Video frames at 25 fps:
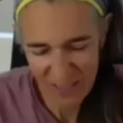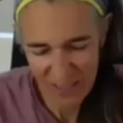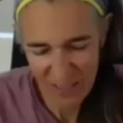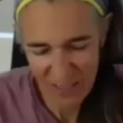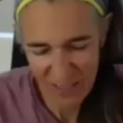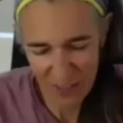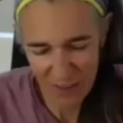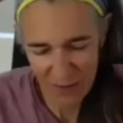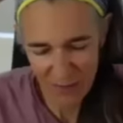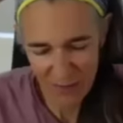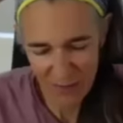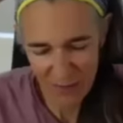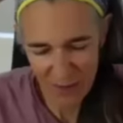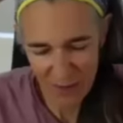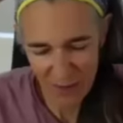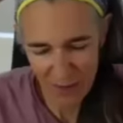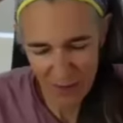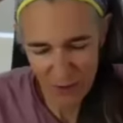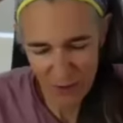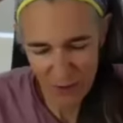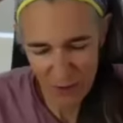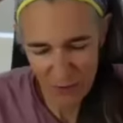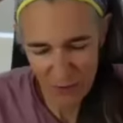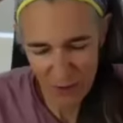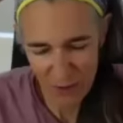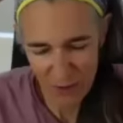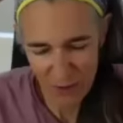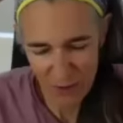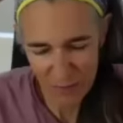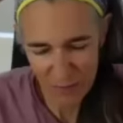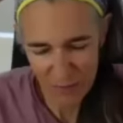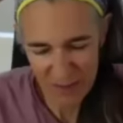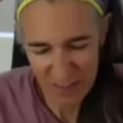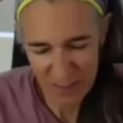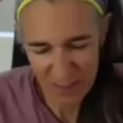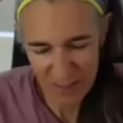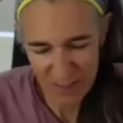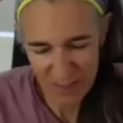I love how you
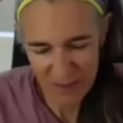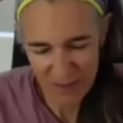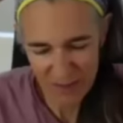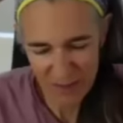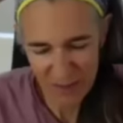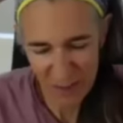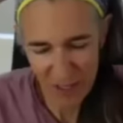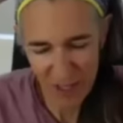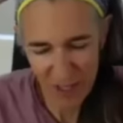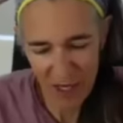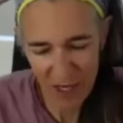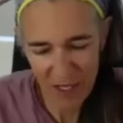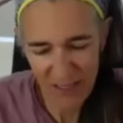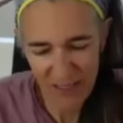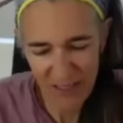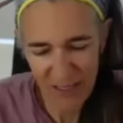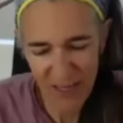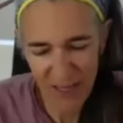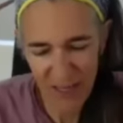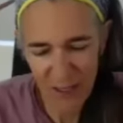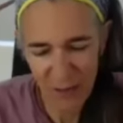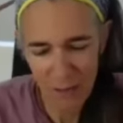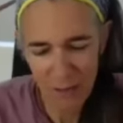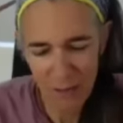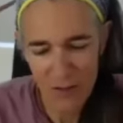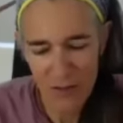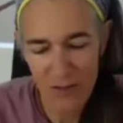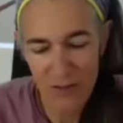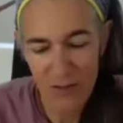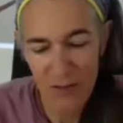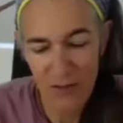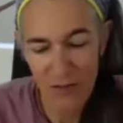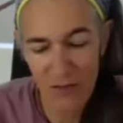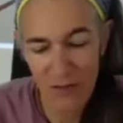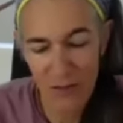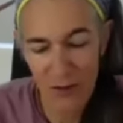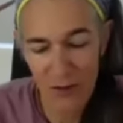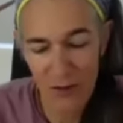wrote, God helps
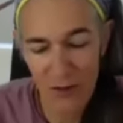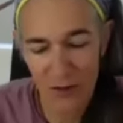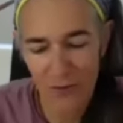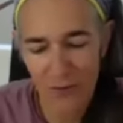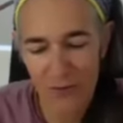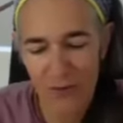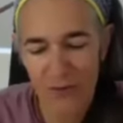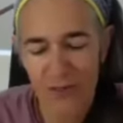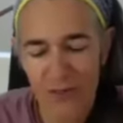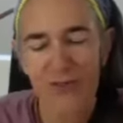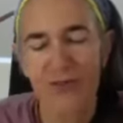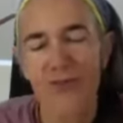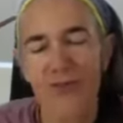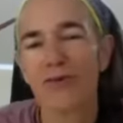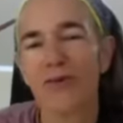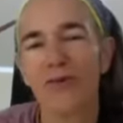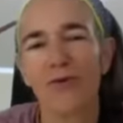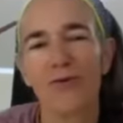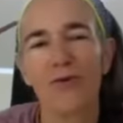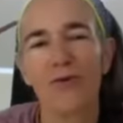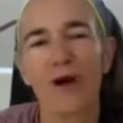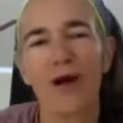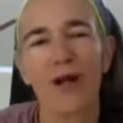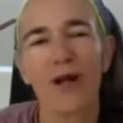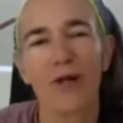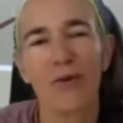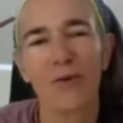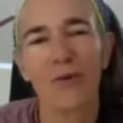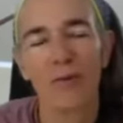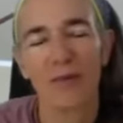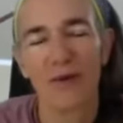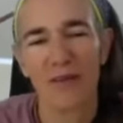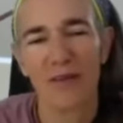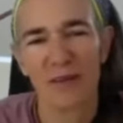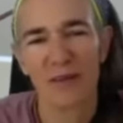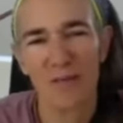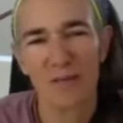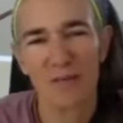those who help
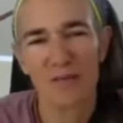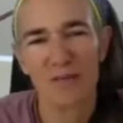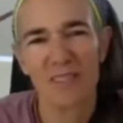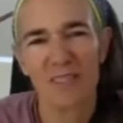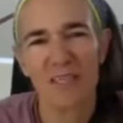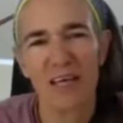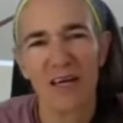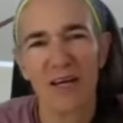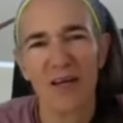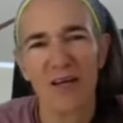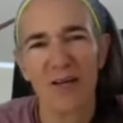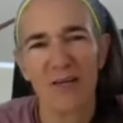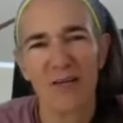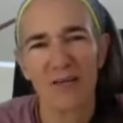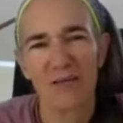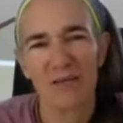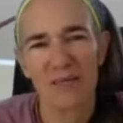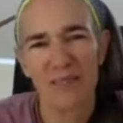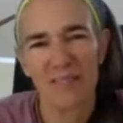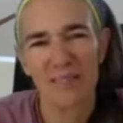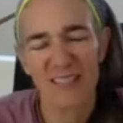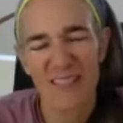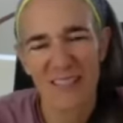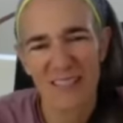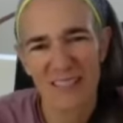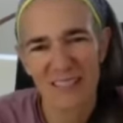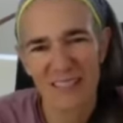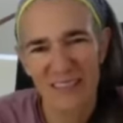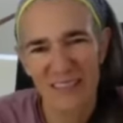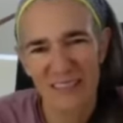themselves.